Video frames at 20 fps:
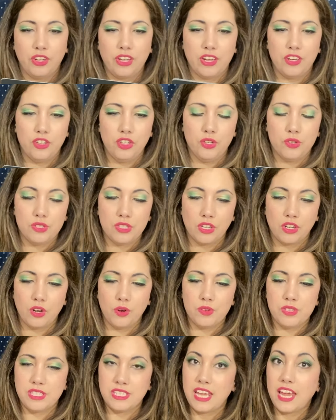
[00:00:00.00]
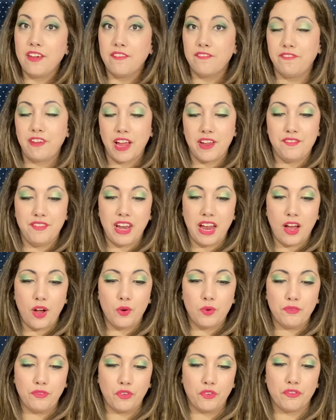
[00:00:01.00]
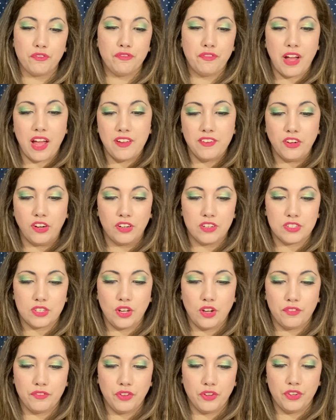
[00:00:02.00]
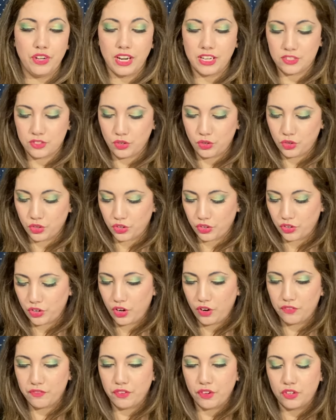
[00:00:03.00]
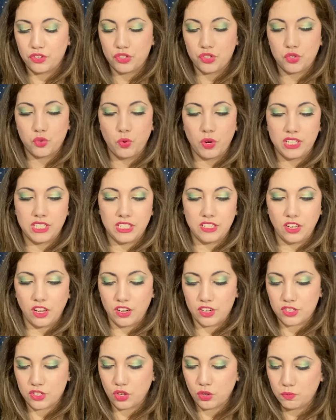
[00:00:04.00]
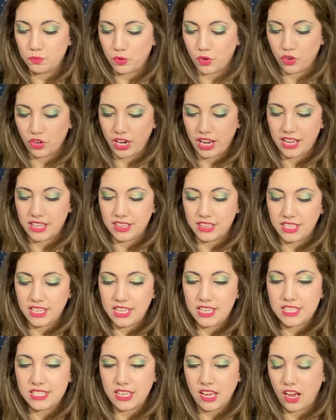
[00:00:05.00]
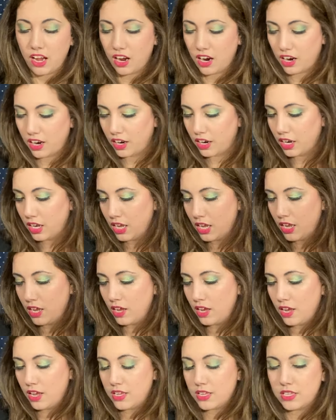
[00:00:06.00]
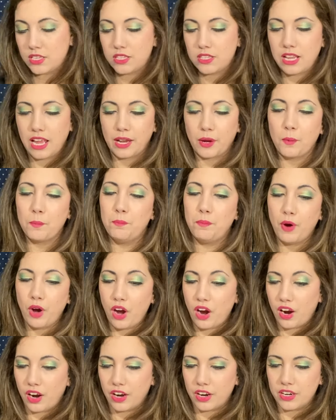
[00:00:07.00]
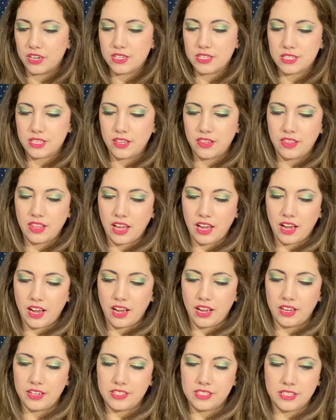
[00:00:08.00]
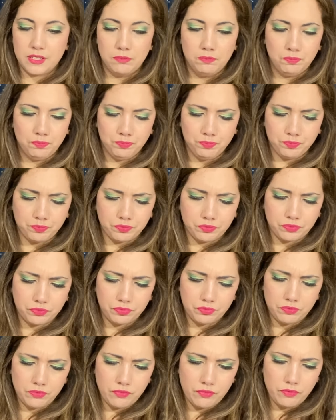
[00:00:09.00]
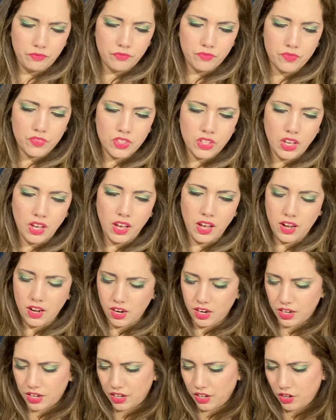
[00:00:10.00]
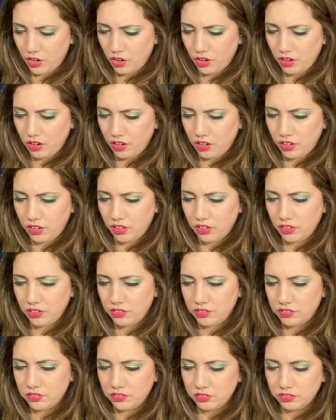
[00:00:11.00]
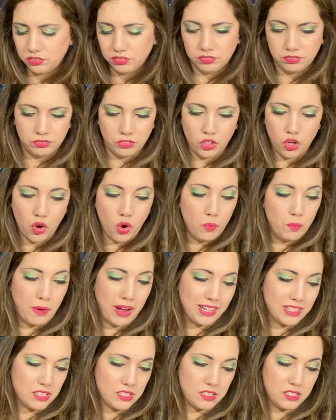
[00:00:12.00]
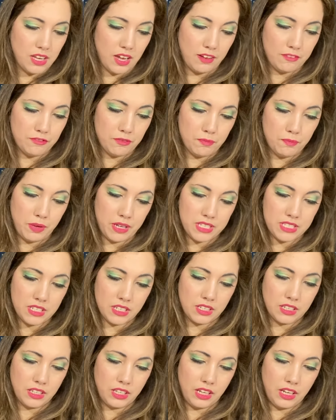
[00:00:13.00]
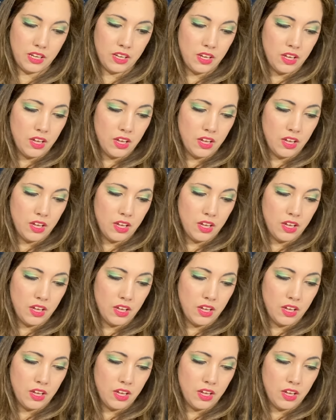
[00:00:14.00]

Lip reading: can use the code SAVE5 now for $5 off your next order of $20 or more. And these are like bars that are all no bad stuff, basically.